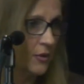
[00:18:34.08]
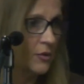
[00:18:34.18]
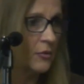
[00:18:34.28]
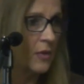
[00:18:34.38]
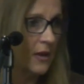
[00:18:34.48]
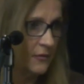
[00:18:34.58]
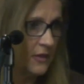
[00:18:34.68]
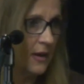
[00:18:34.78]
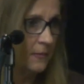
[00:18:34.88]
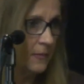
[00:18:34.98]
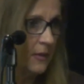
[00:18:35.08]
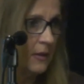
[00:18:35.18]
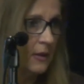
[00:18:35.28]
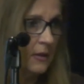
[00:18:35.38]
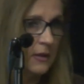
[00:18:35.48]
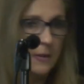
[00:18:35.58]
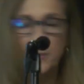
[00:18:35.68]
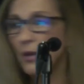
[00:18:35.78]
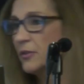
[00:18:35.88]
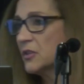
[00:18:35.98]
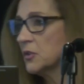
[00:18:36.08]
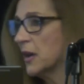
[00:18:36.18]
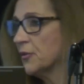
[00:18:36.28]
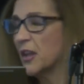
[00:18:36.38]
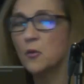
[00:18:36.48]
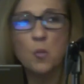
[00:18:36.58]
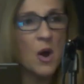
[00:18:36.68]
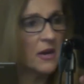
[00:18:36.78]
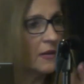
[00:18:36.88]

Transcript: their lifetime, compared to, I think, 1 in